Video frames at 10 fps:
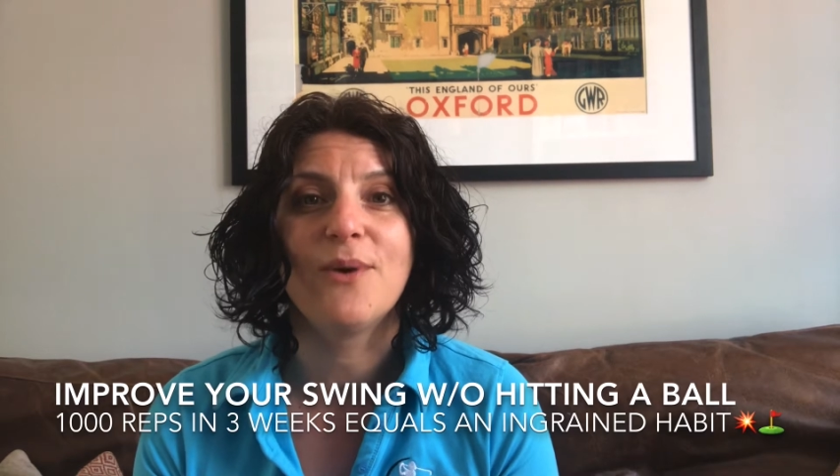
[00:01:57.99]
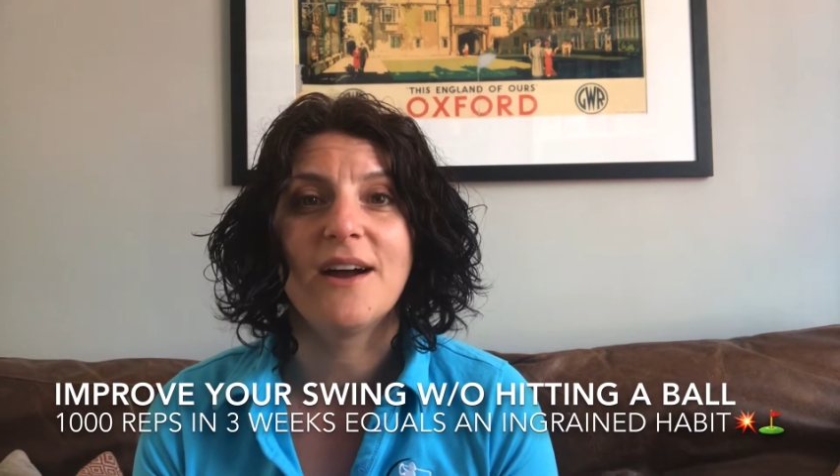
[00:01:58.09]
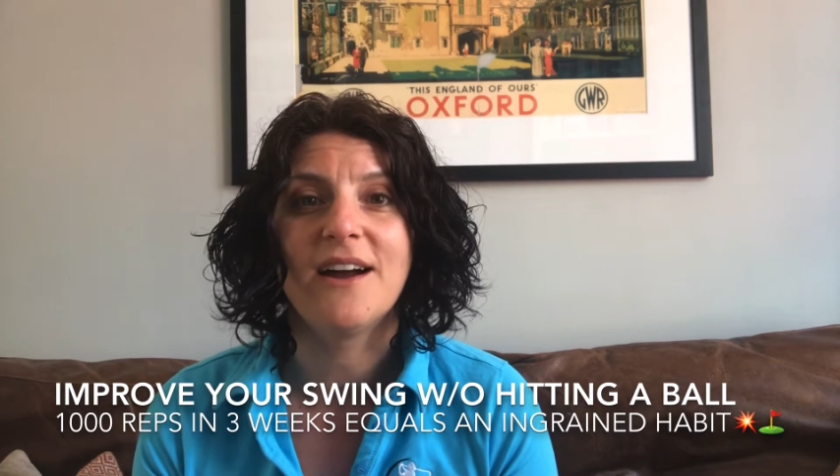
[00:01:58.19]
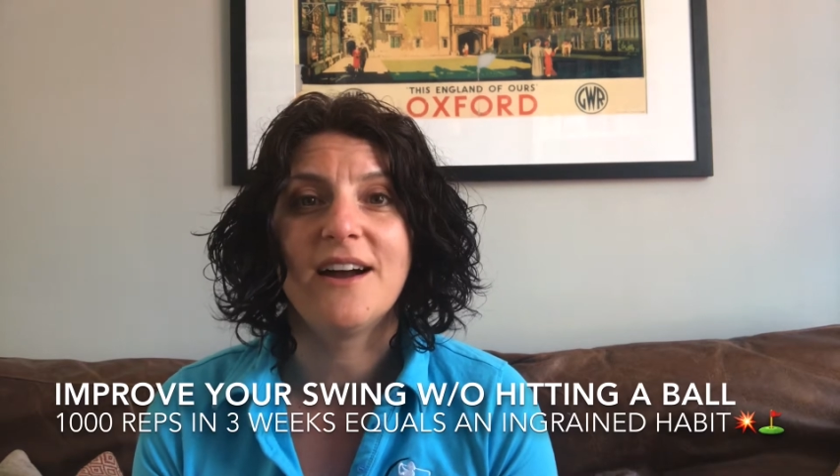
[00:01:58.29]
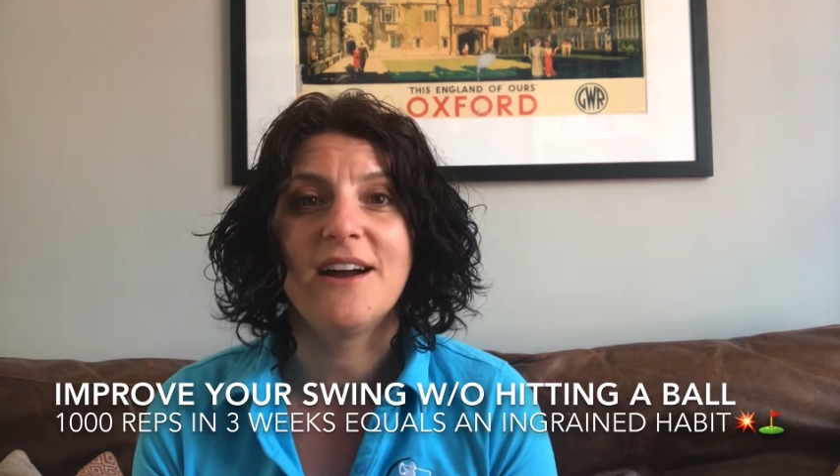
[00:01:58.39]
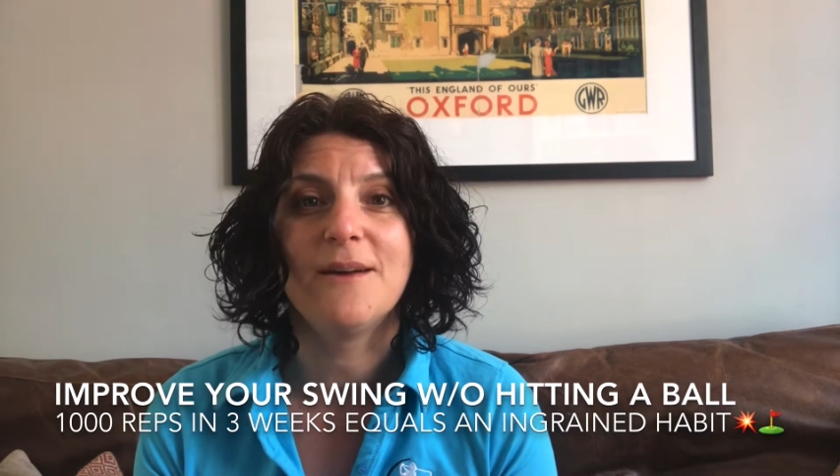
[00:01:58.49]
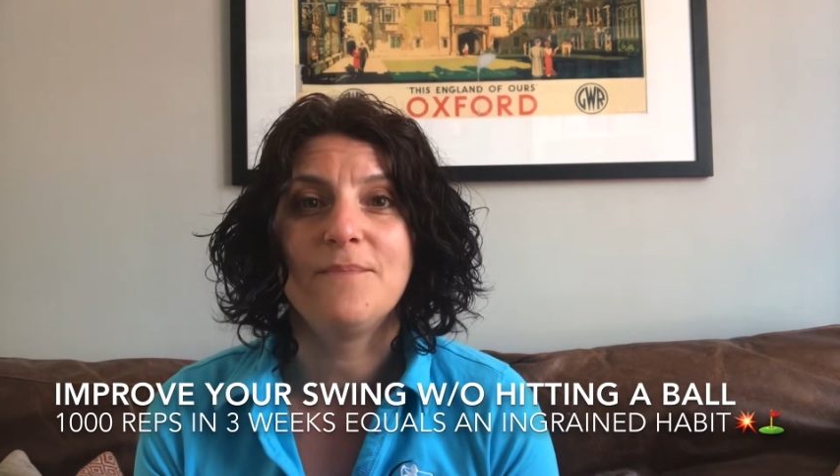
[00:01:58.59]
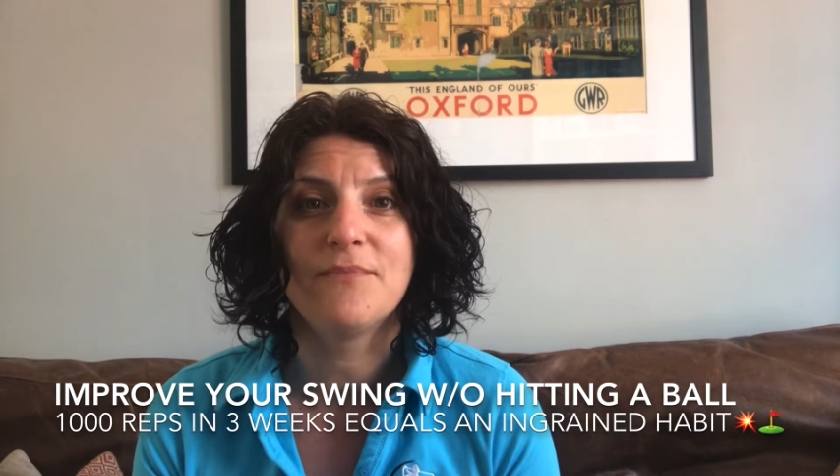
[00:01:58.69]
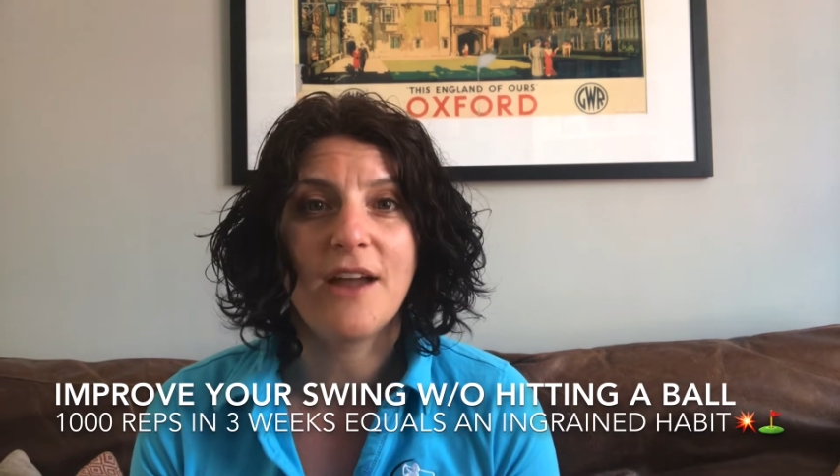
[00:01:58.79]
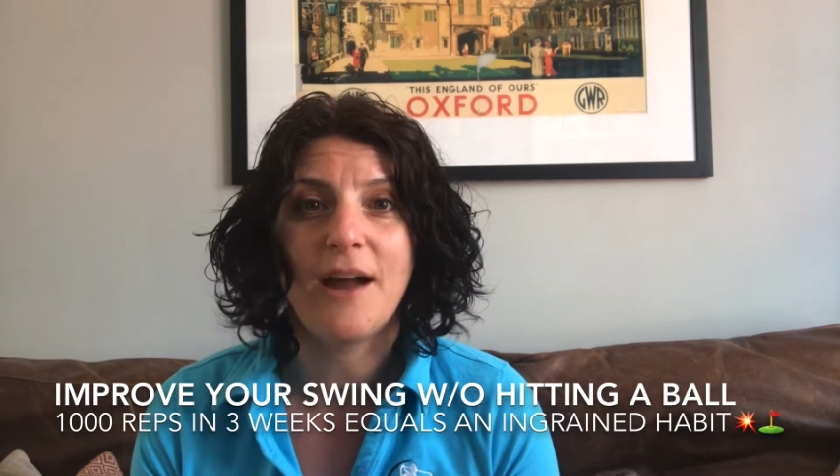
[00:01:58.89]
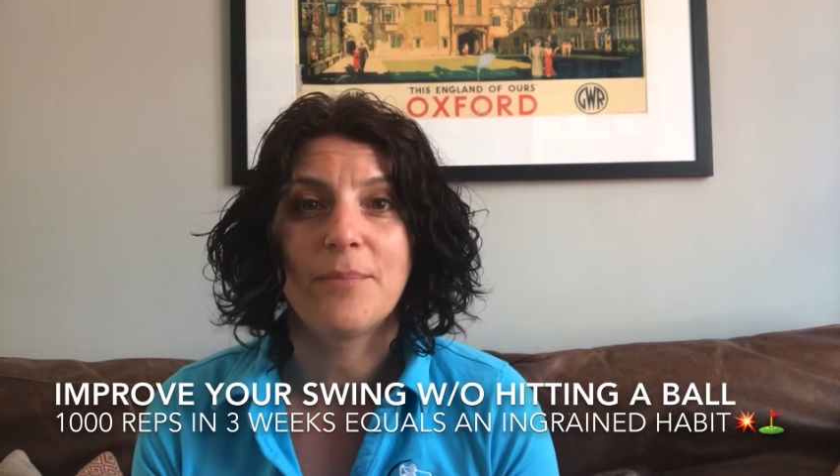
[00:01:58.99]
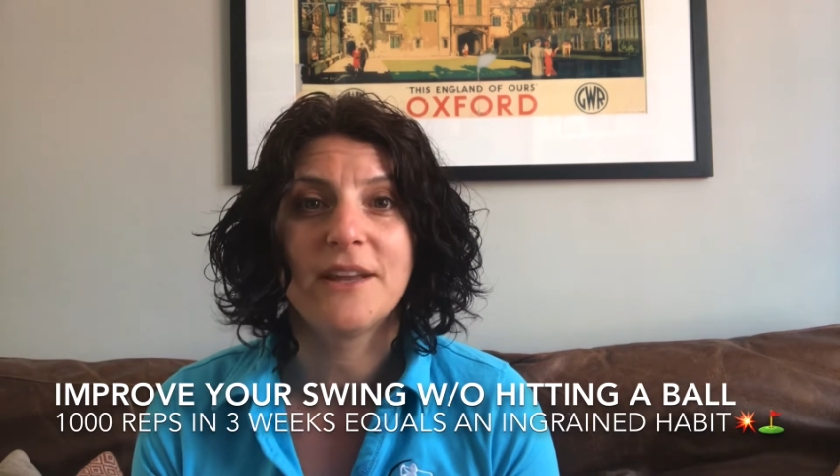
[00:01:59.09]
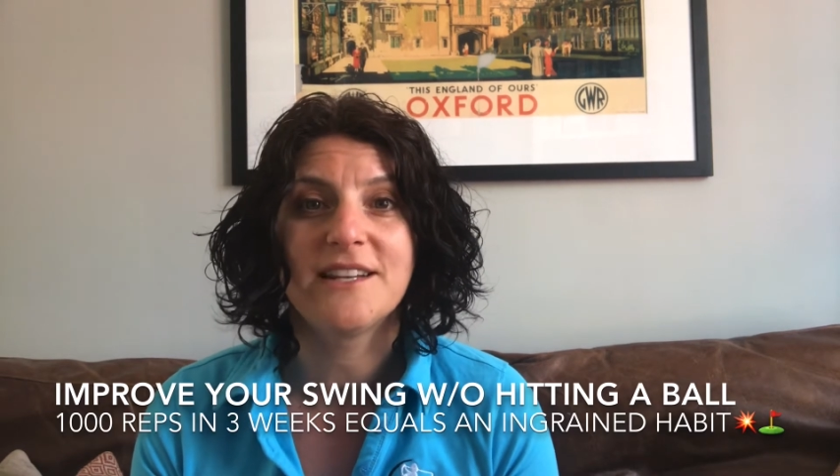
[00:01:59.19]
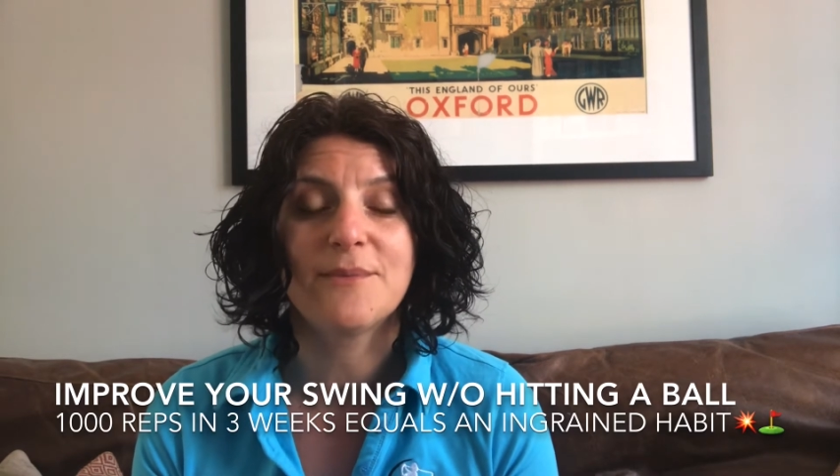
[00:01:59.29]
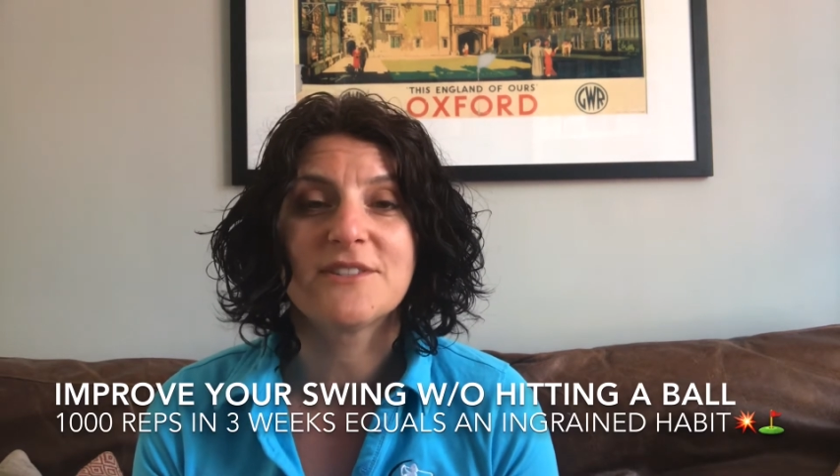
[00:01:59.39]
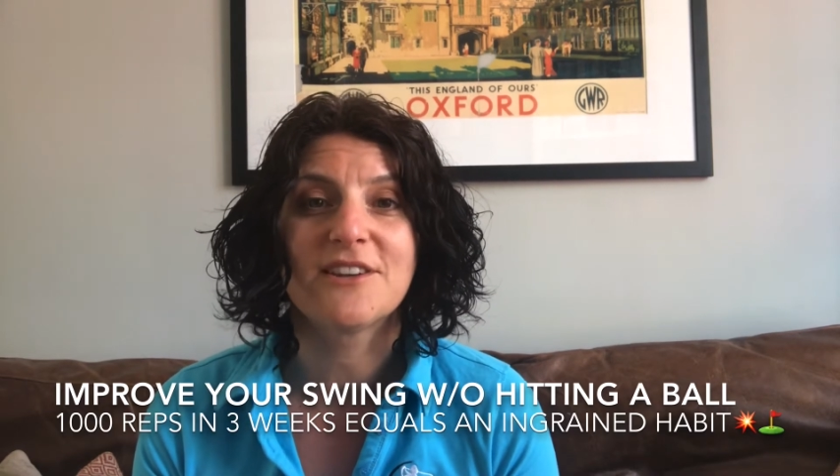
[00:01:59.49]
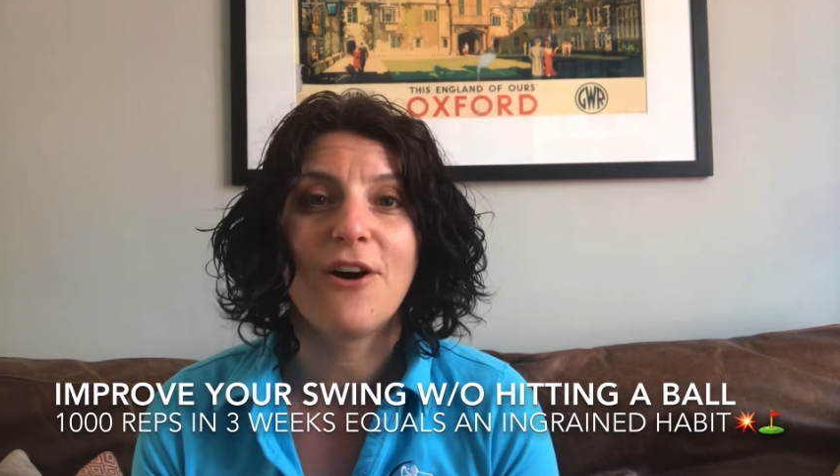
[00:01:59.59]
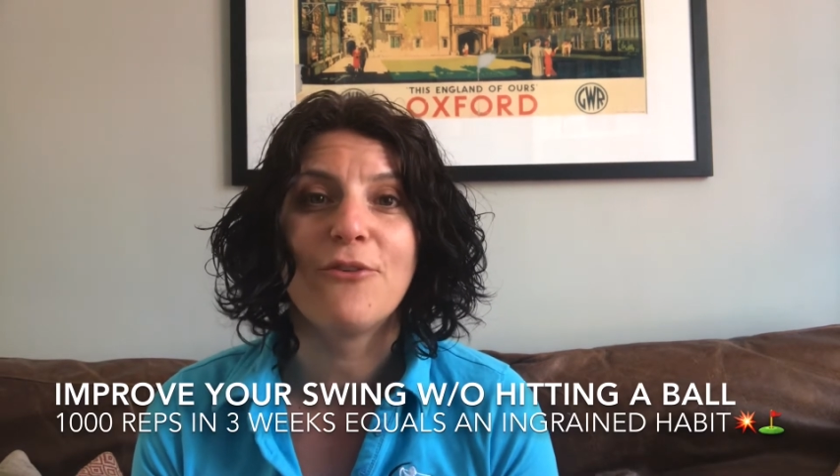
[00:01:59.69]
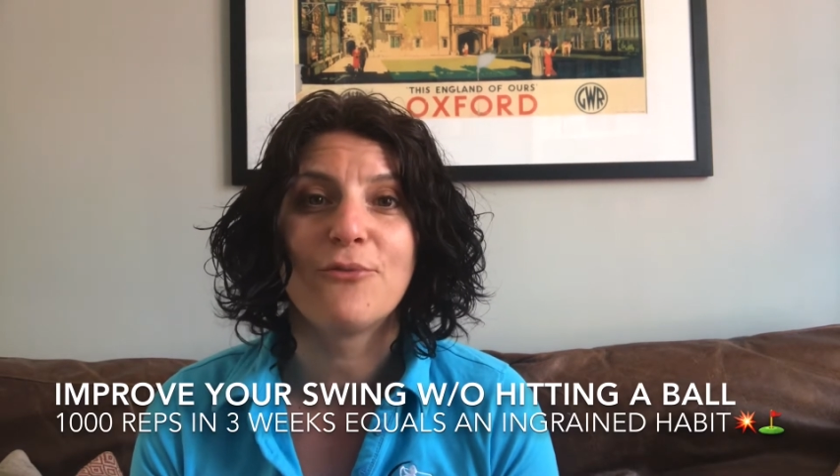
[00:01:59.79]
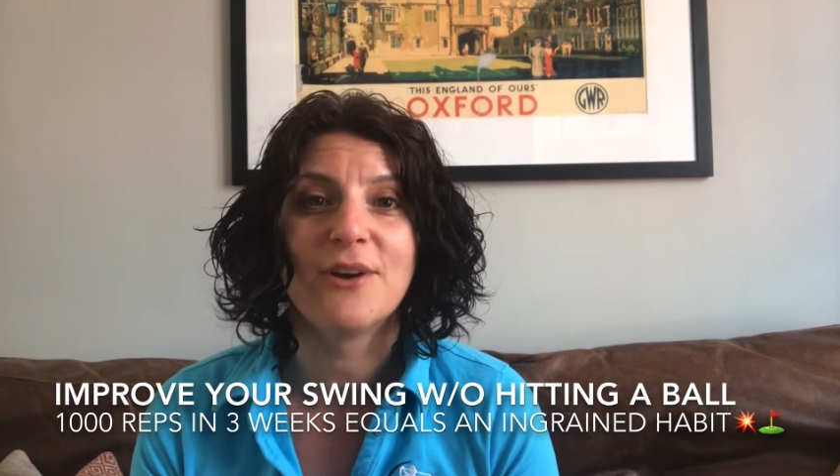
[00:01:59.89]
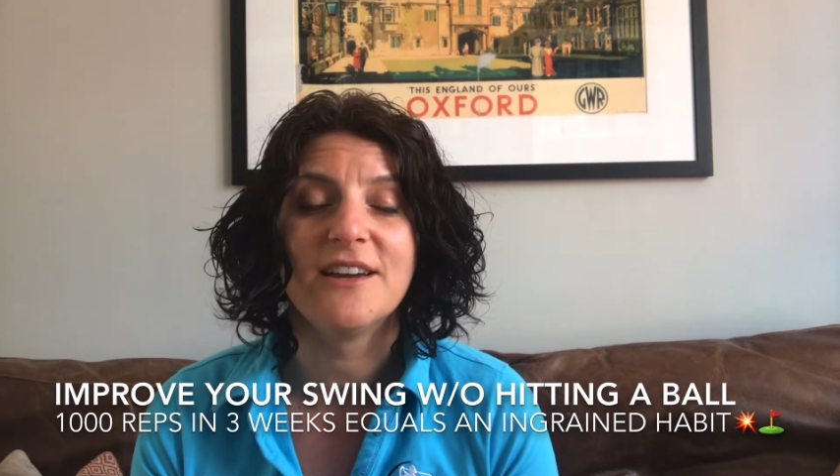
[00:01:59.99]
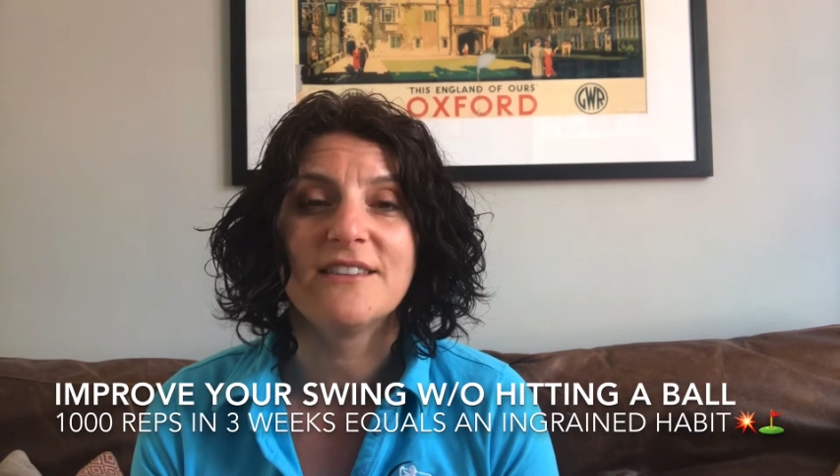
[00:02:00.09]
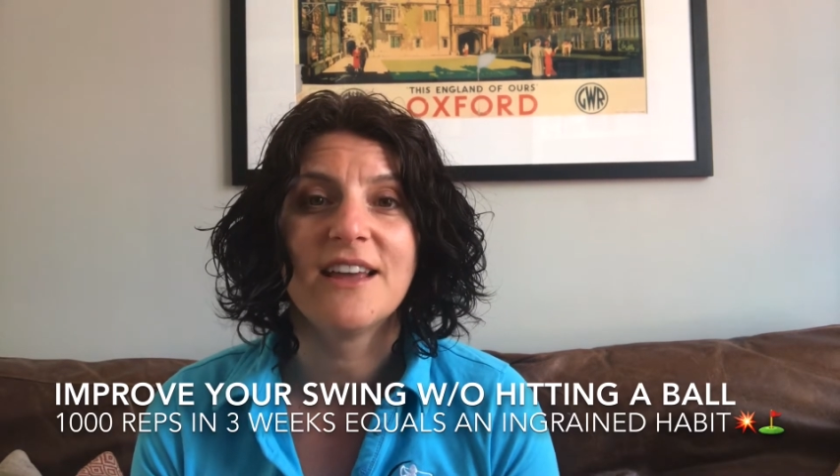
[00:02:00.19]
I played amateur golf with,